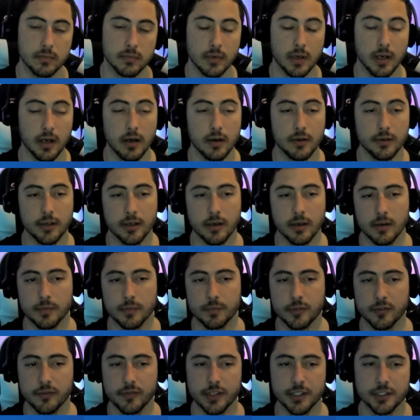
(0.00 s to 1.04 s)
Oh no, a
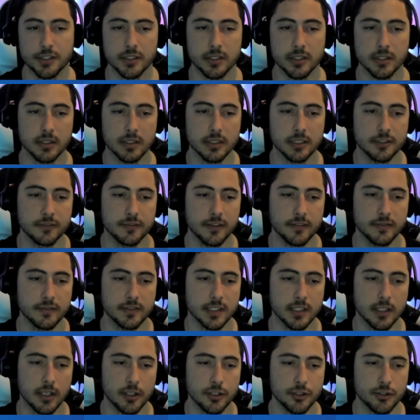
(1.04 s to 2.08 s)
provisional. He's
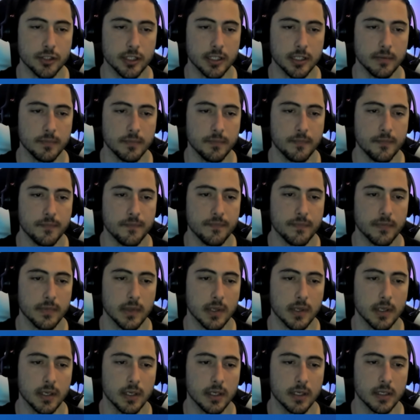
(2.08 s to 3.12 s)
1500.
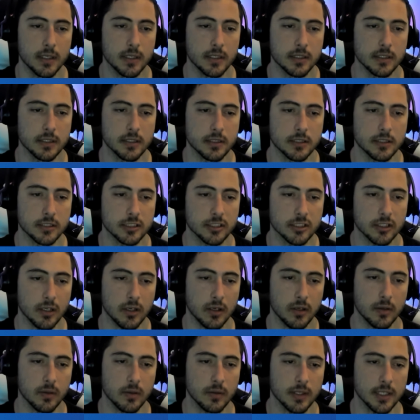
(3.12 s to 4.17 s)

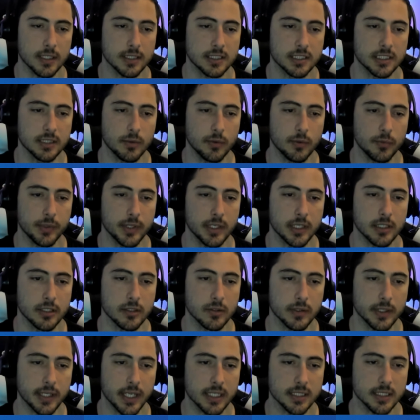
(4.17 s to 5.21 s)
So let's see what we can do
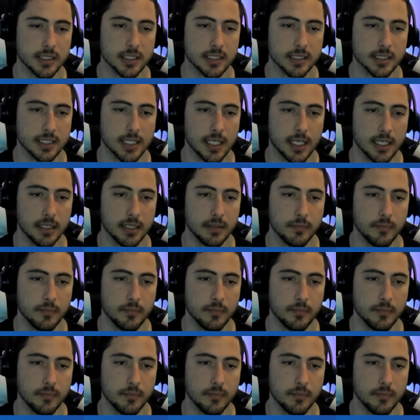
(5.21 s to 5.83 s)
against this guy.